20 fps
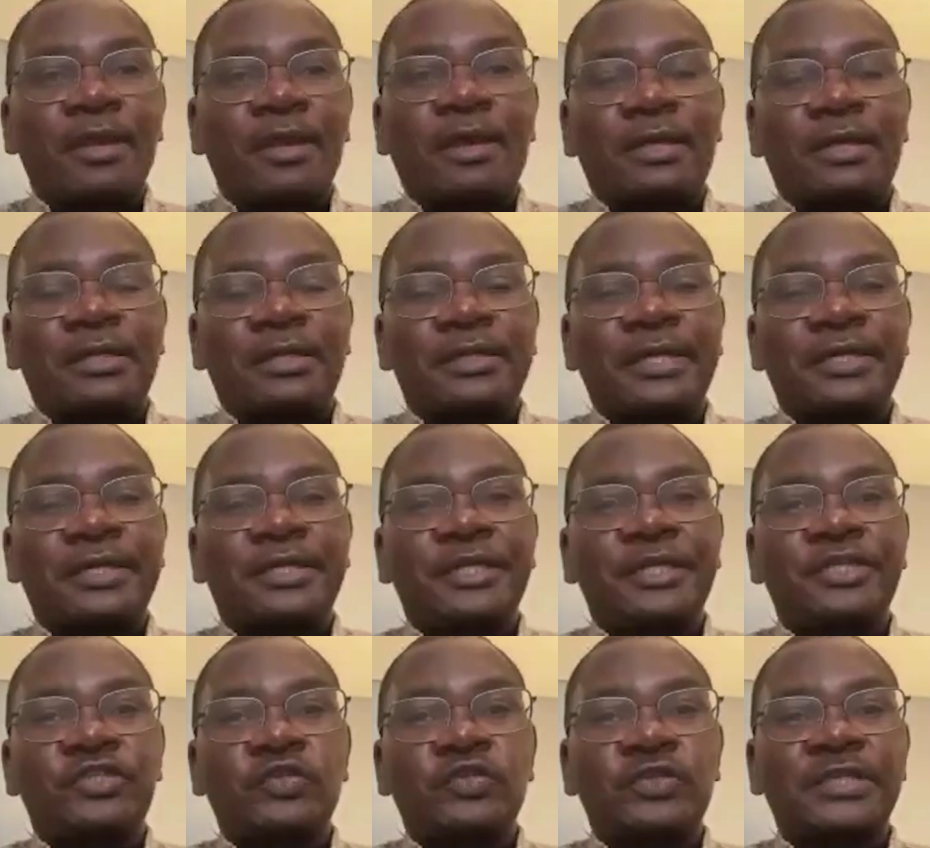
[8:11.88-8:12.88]
that
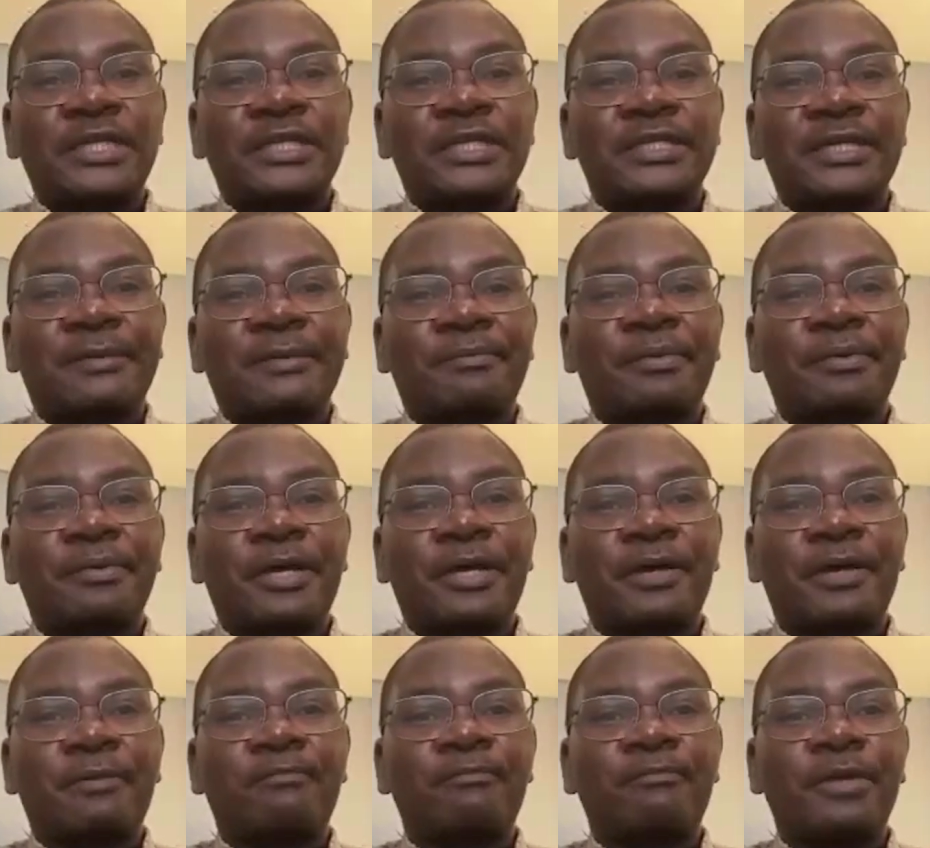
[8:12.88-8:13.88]
needs to set up
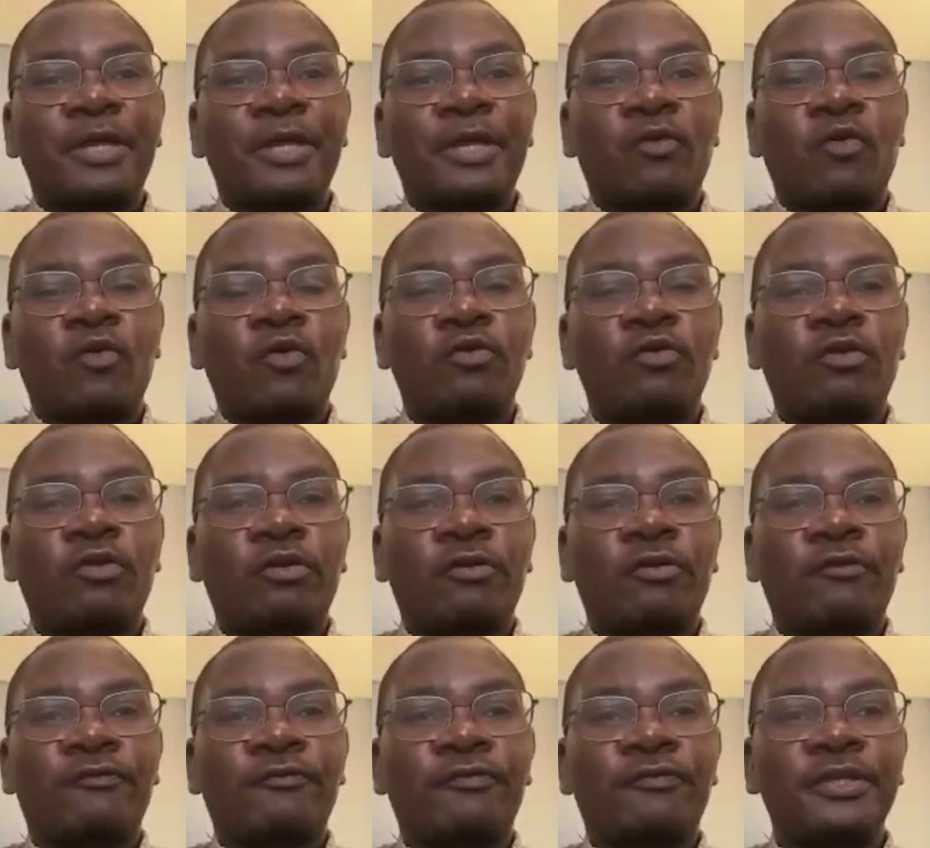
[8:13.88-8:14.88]
a whole lot
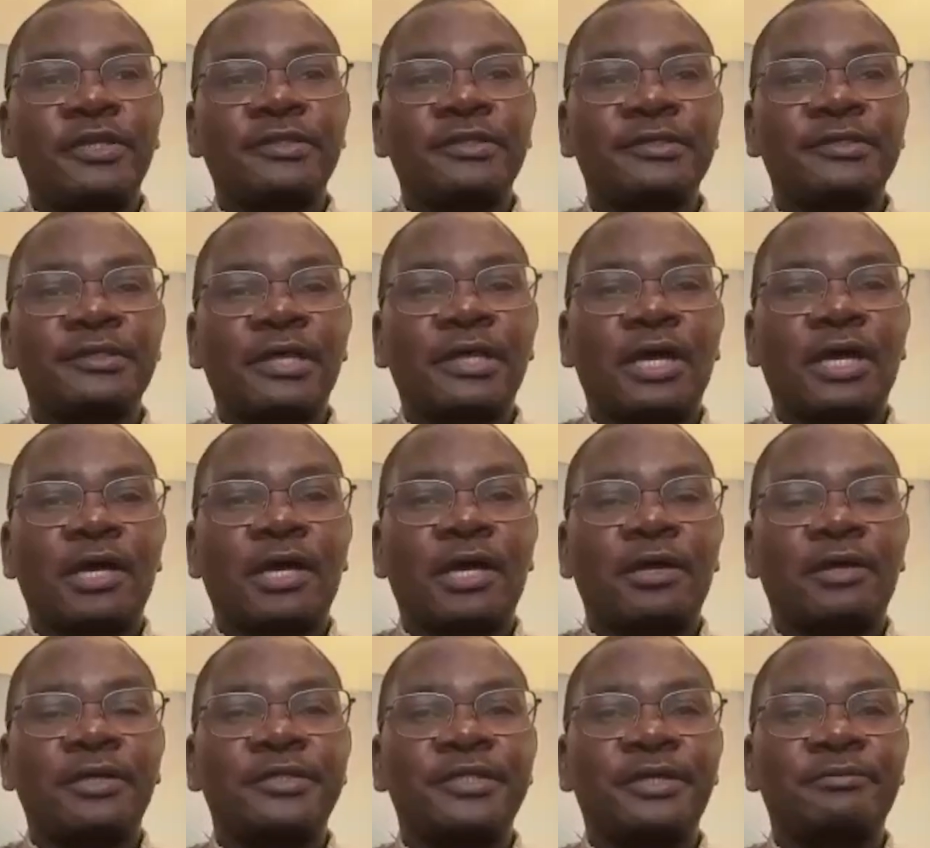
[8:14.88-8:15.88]
of things
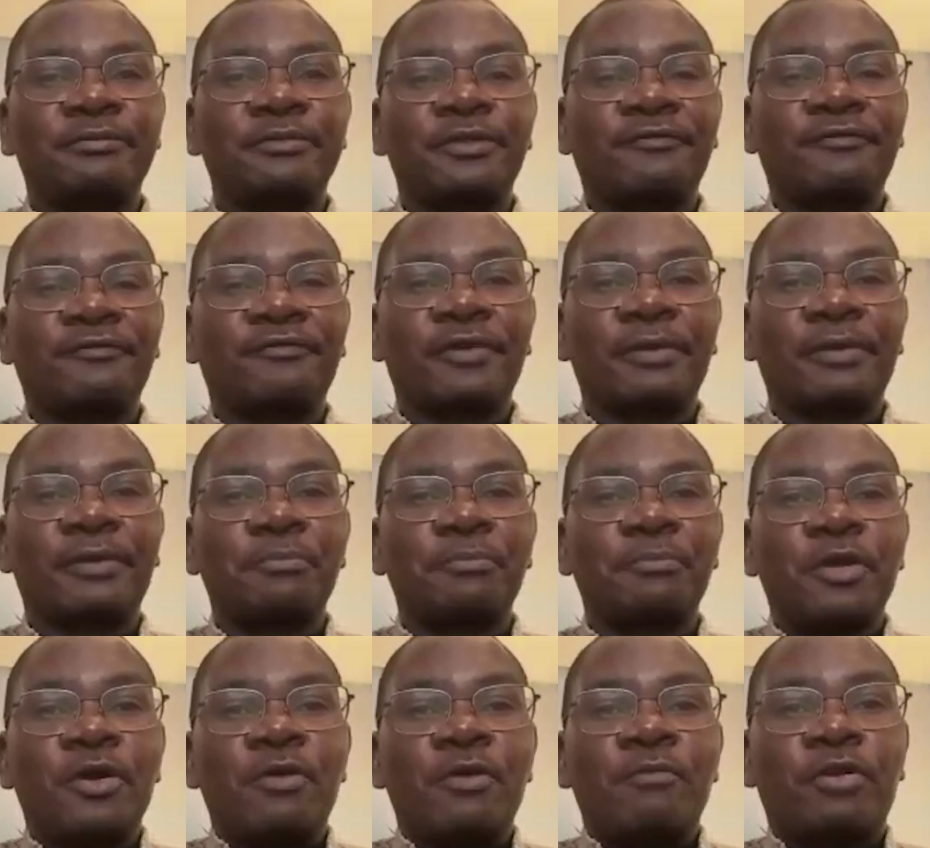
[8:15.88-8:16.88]
in terms of
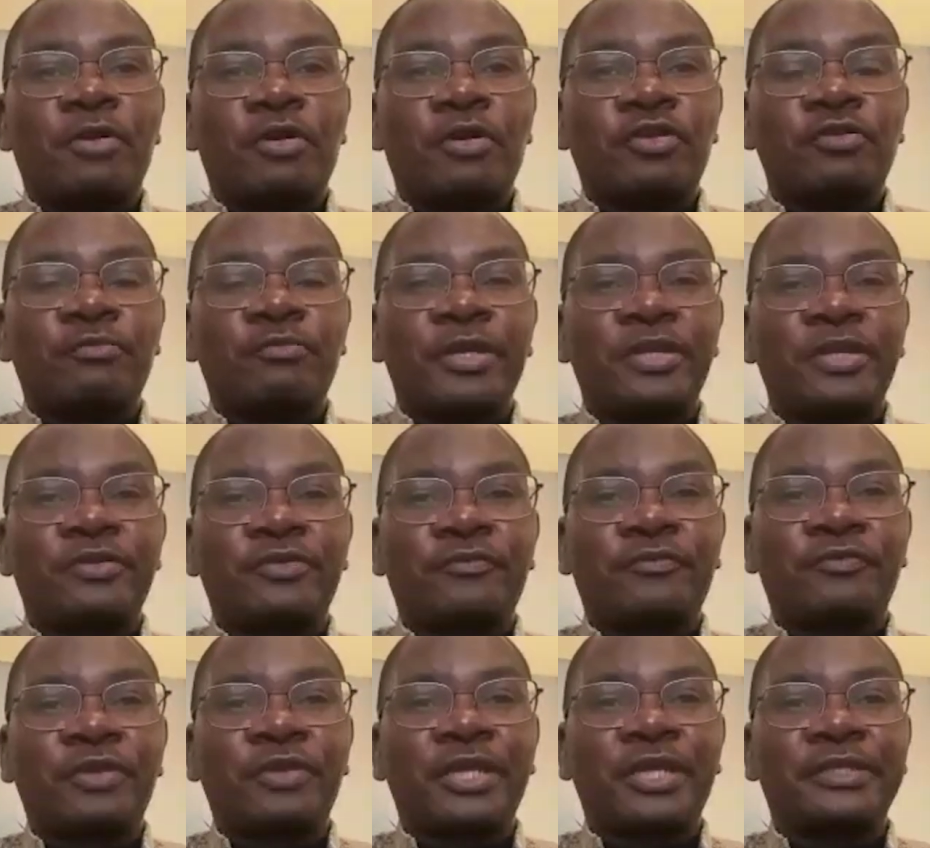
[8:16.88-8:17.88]
procurement
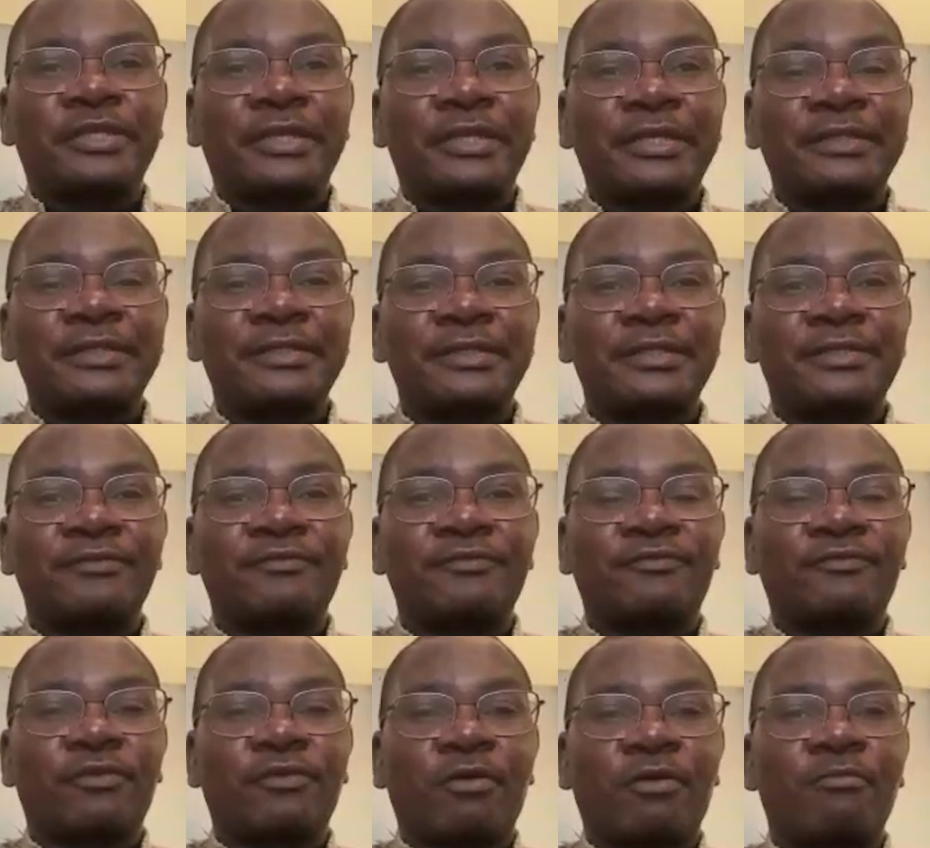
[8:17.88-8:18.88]
of electricity
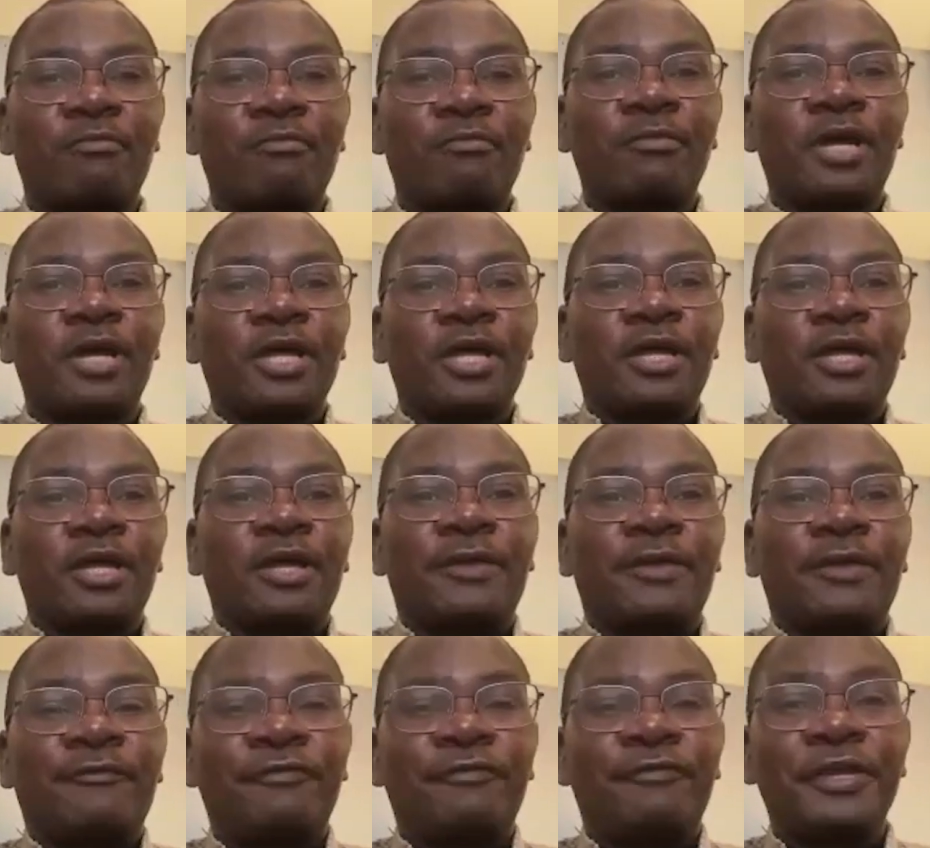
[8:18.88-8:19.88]
from
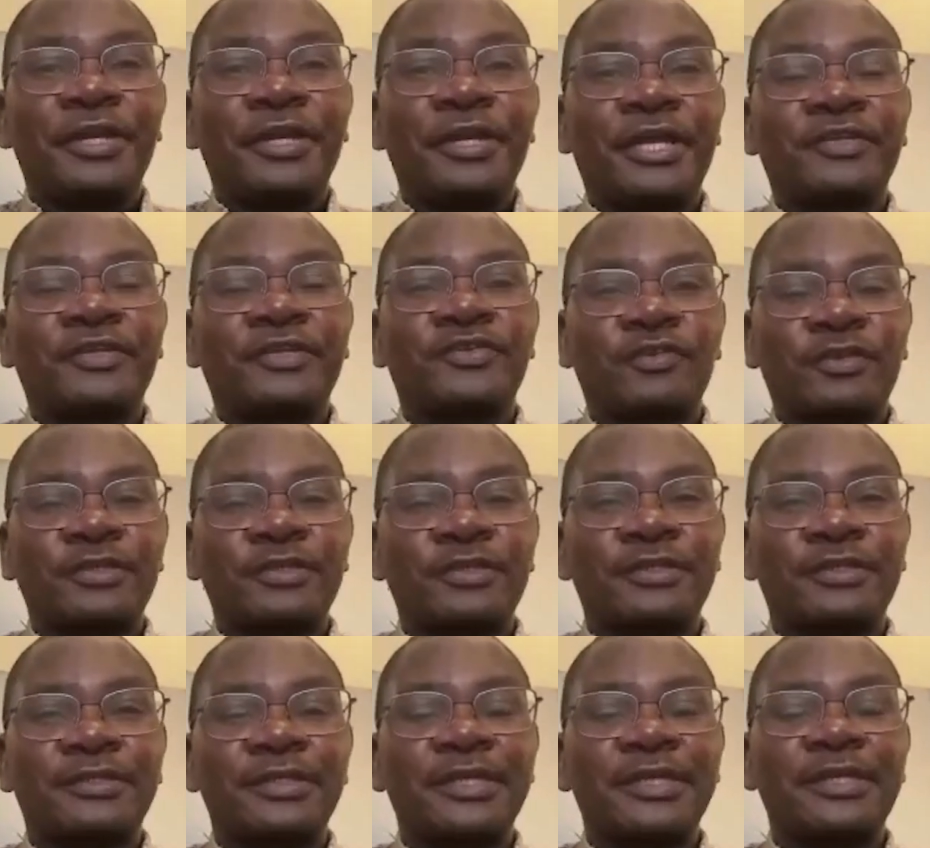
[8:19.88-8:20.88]
various
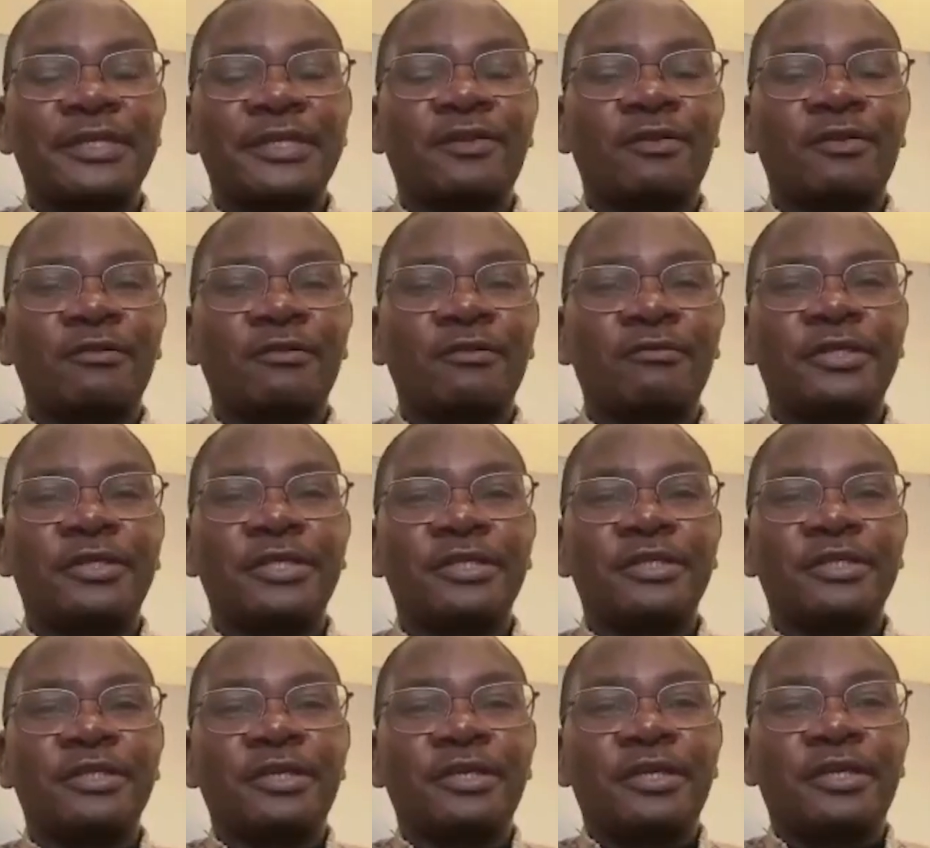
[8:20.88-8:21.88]
sources,
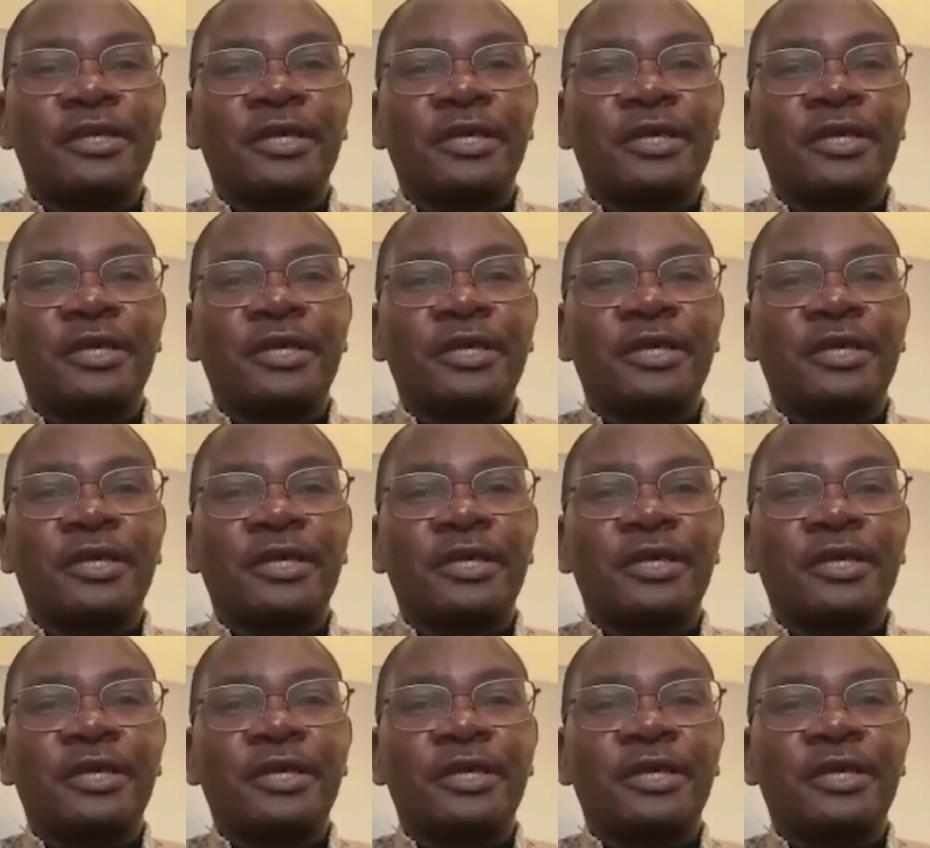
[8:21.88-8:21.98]
including